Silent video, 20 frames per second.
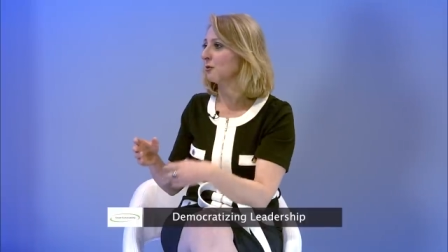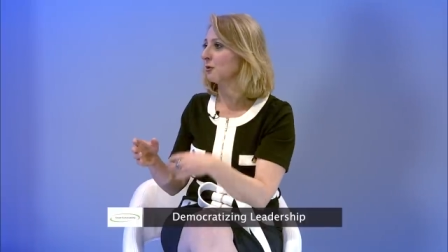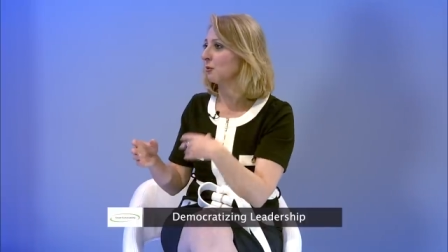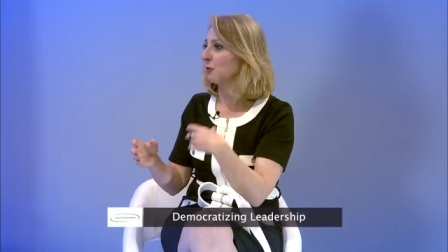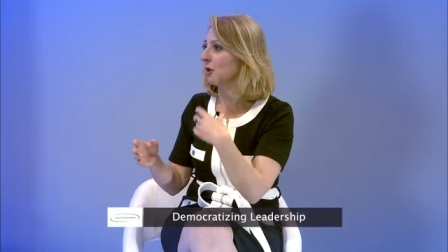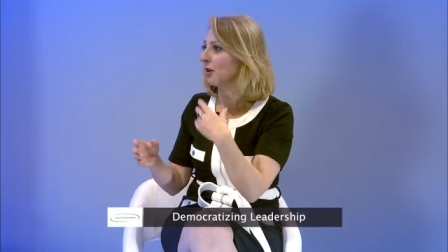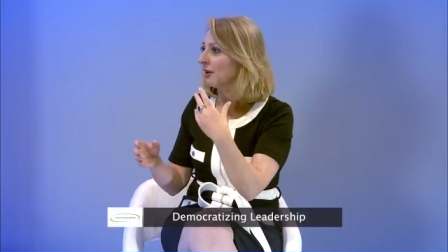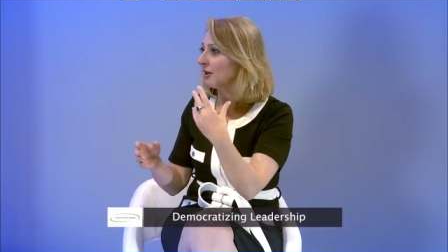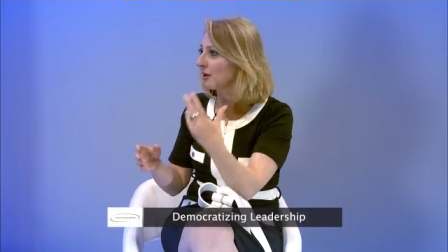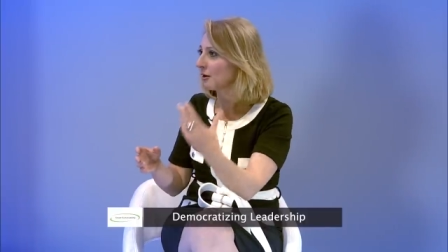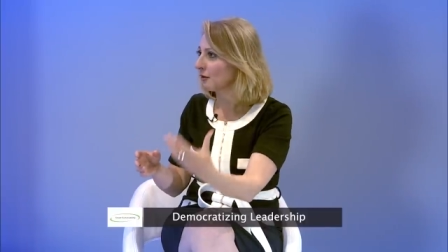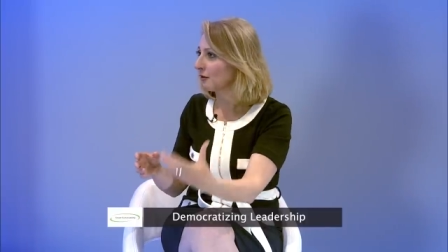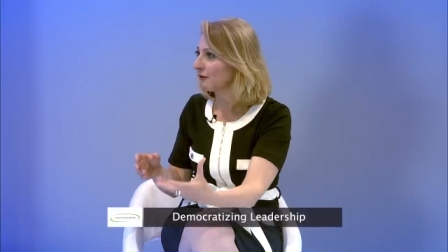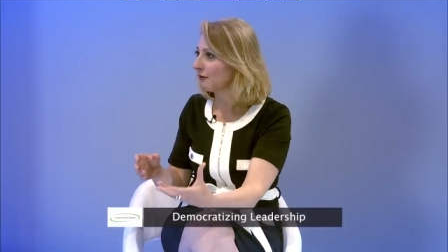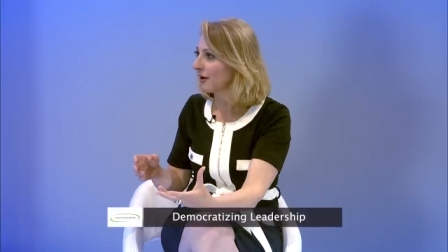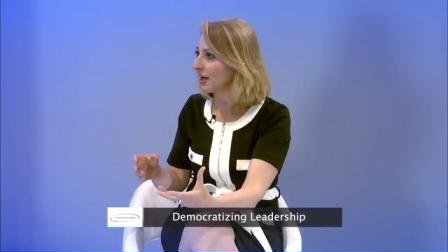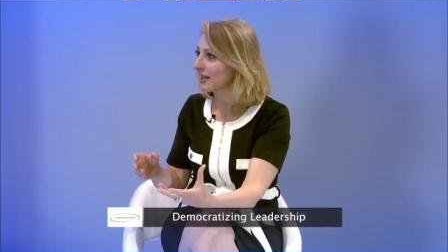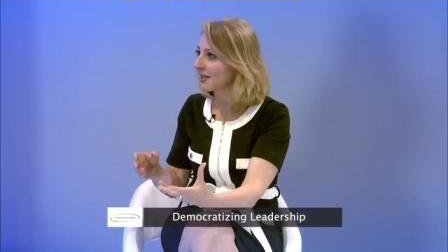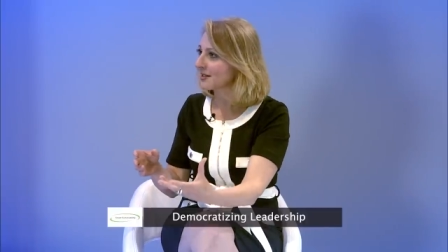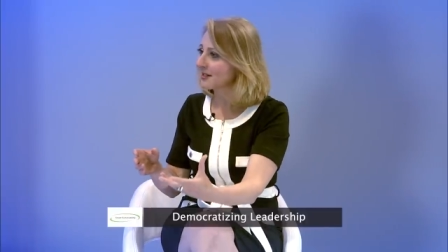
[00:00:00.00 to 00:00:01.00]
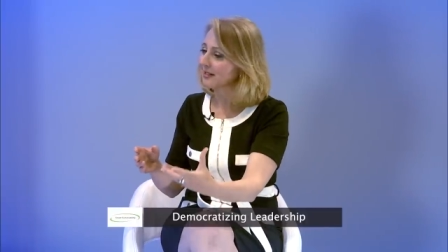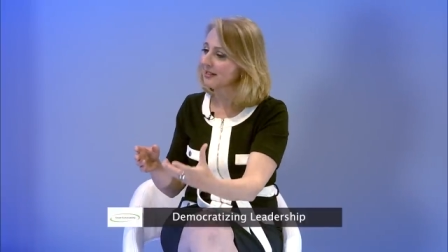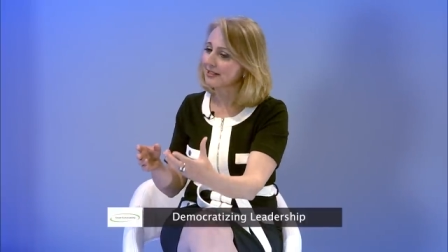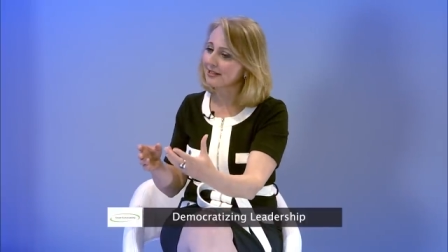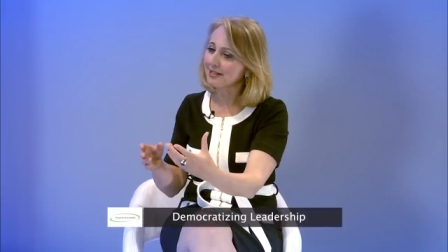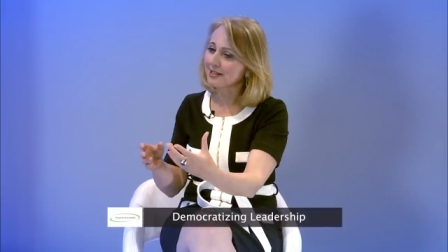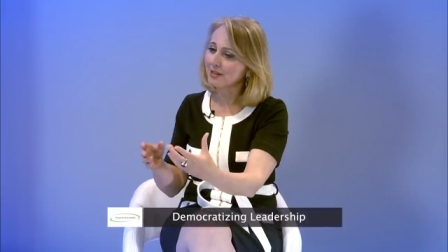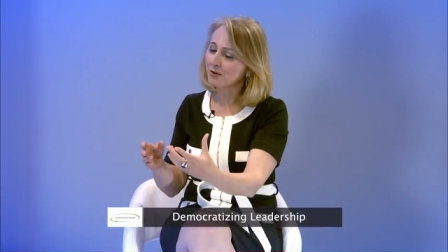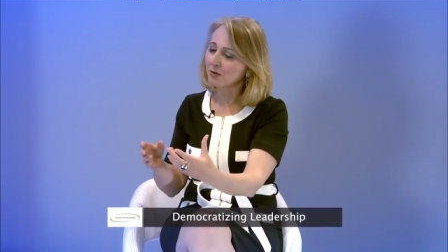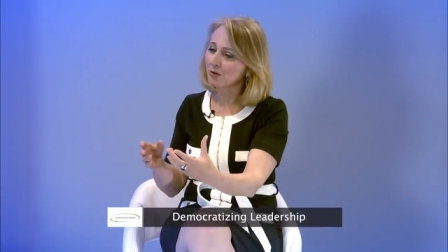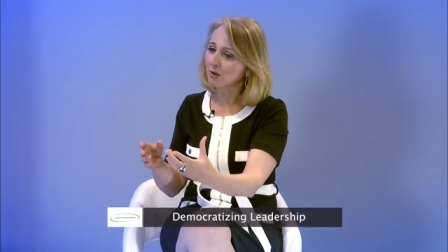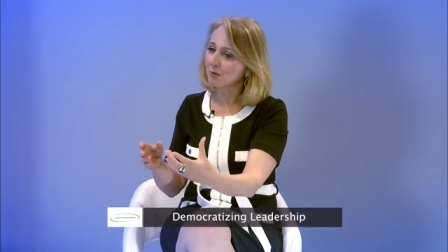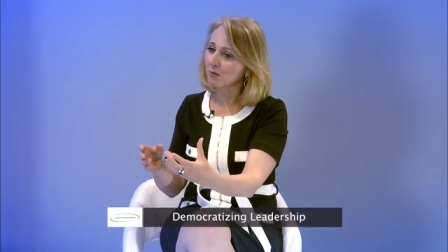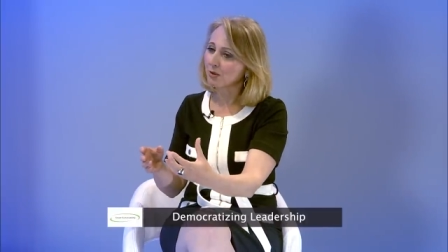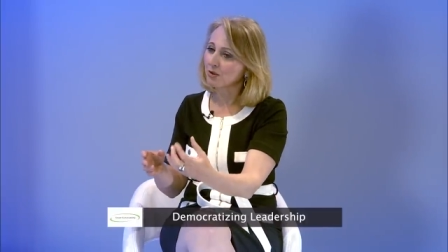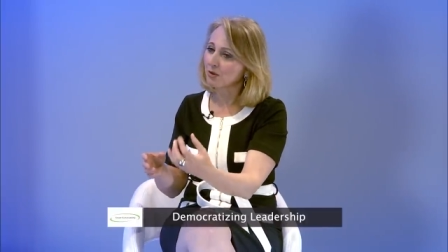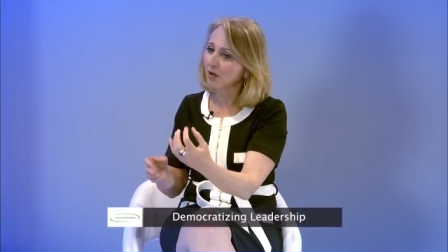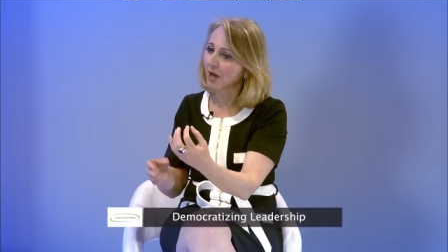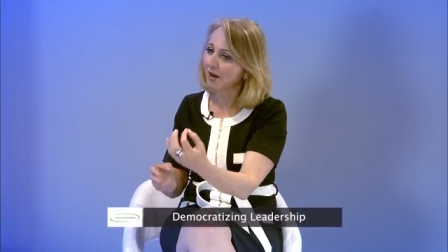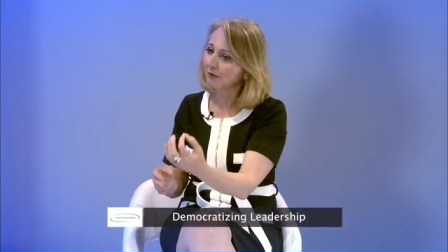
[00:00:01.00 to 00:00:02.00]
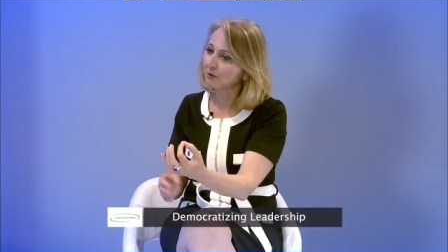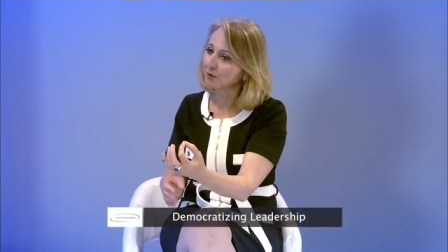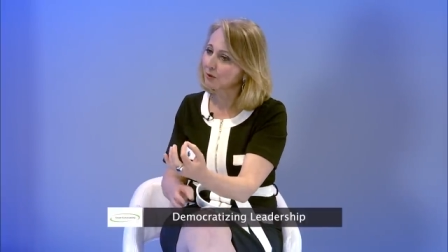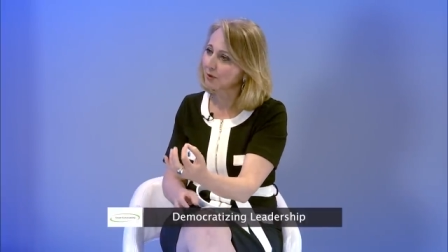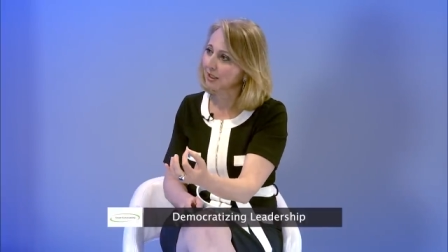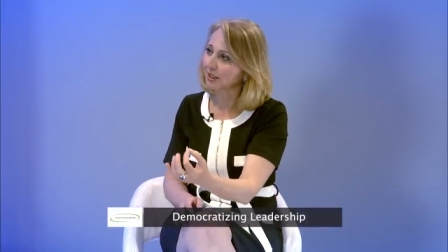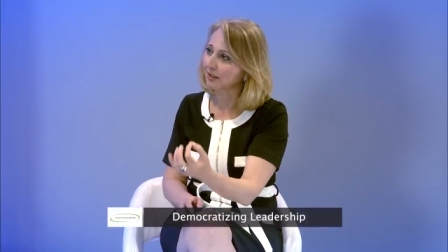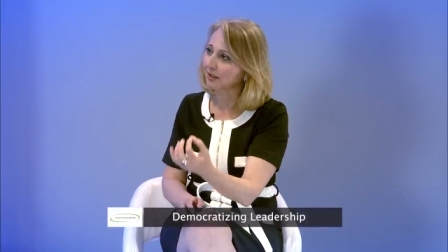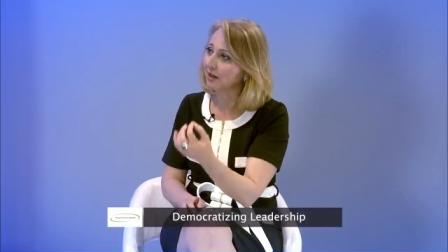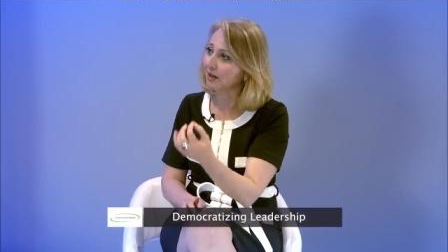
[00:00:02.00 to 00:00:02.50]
we want to go faster, etc. Mm. But you have to let